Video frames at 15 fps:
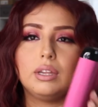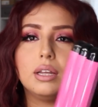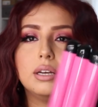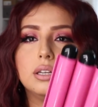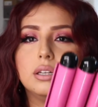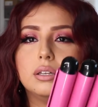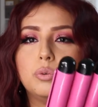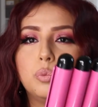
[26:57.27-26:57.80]

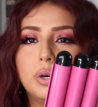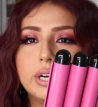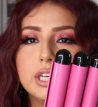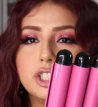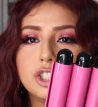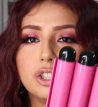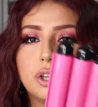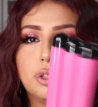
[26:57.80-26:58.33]
a
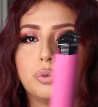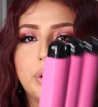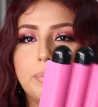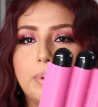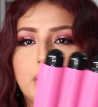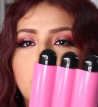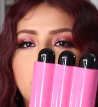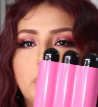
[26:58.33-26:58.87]
1-inch
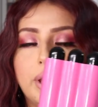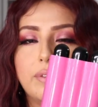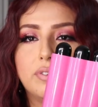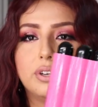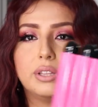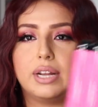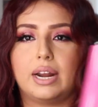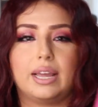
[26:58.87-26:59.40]
3-barrel
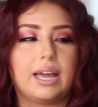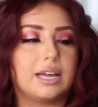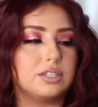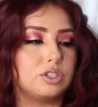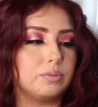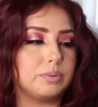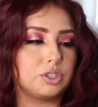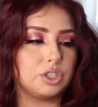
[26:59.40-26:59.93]
waver that I got
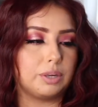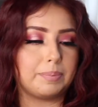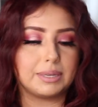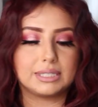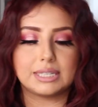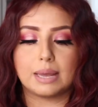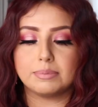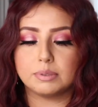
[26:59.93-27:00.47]
super cheap
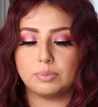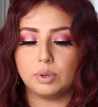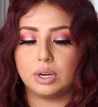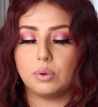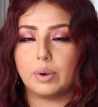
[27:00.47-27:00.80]
at Sam's Beauty